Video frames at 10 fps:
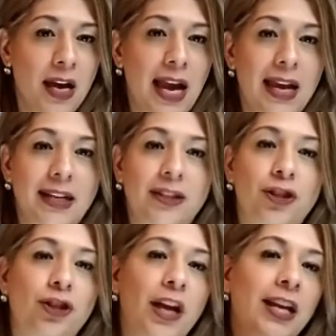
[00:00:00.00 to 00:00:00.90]
and
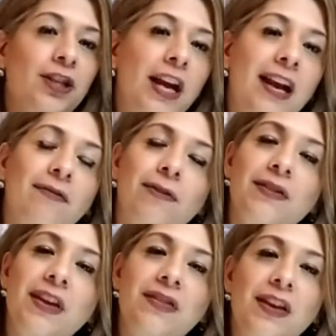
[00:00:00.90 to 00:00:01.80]
exchange
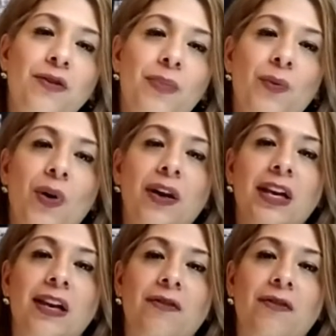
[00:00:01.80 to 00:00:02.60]
everything that you've been walking